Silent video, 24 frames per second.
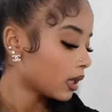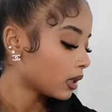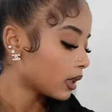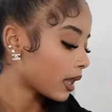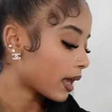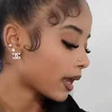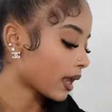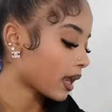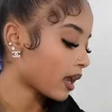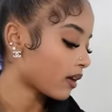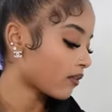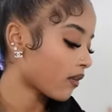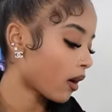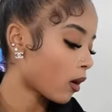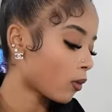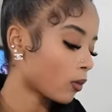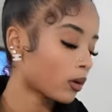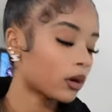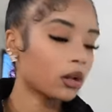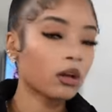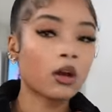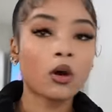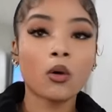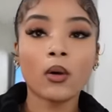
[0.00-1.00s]
like if i
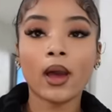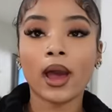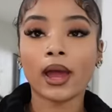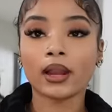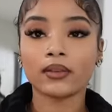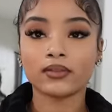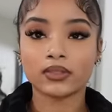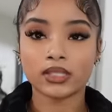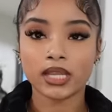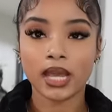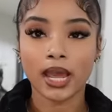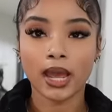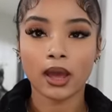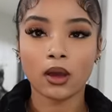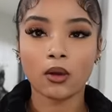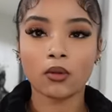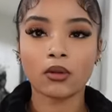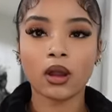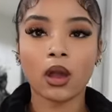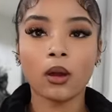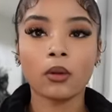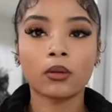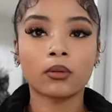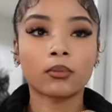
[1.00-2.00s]
were to go out of
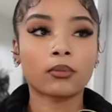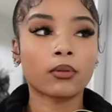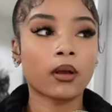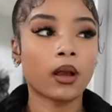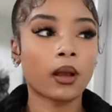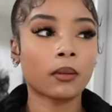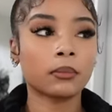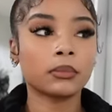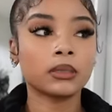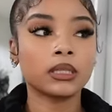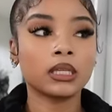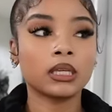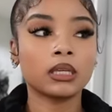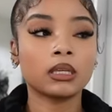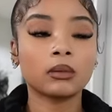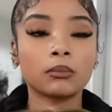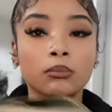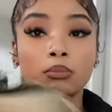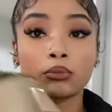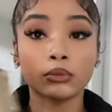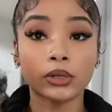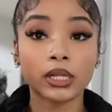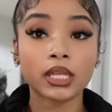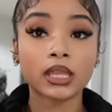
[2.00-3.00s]
town i would probably
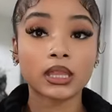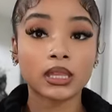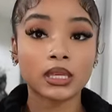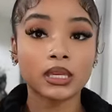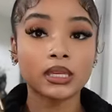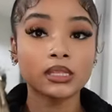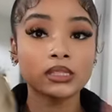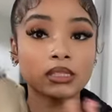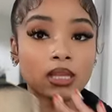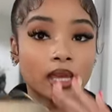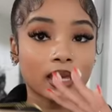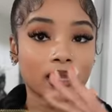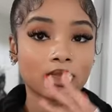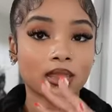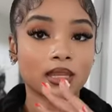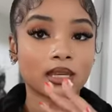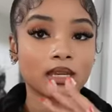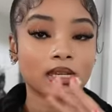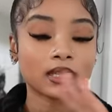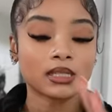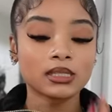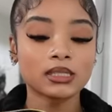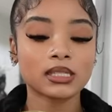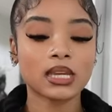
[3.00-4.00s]
bring this like
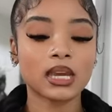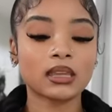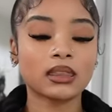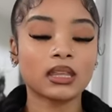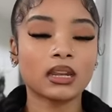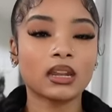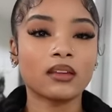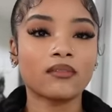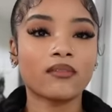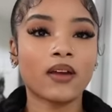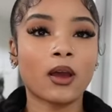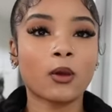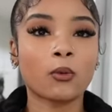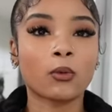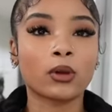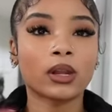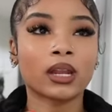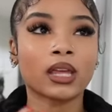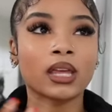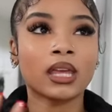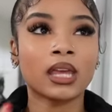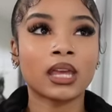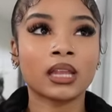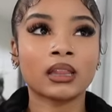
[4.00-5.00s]
this and then if i were
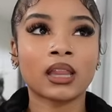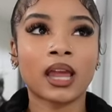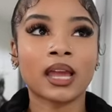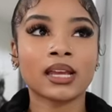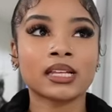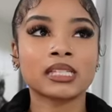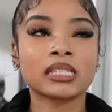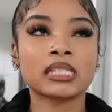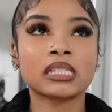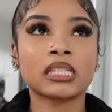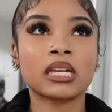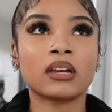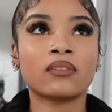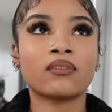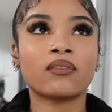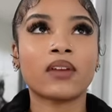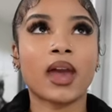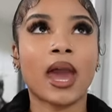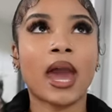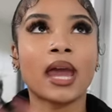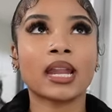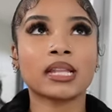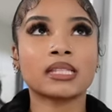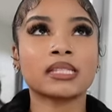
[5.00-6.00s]
to get like stuff
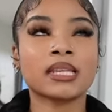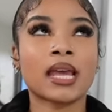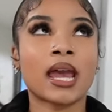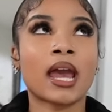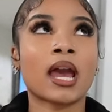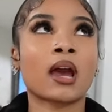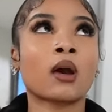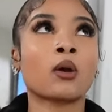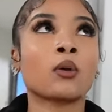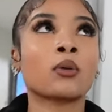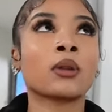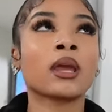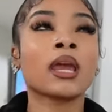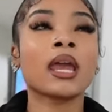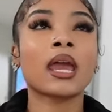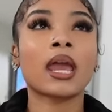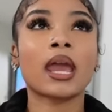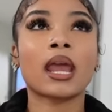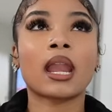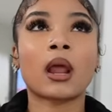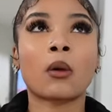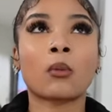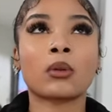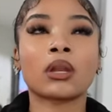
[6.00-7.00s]
out of town
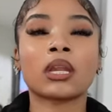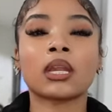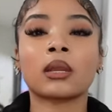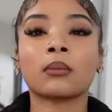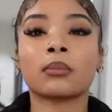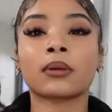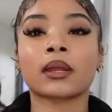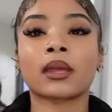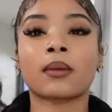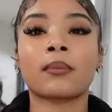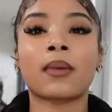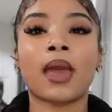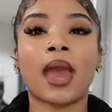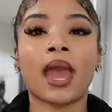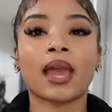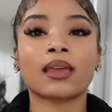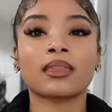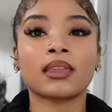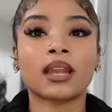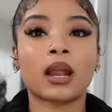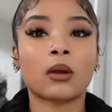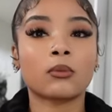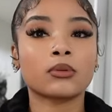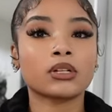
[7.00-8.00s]
and i would need to bring it back
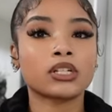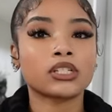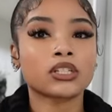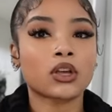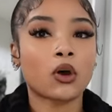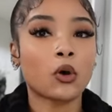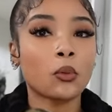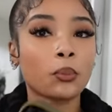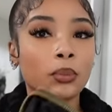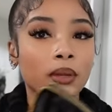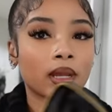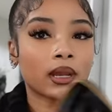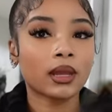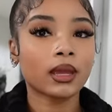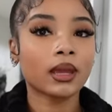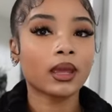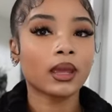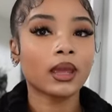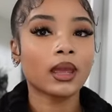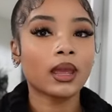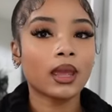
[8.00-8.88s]
then i would just open it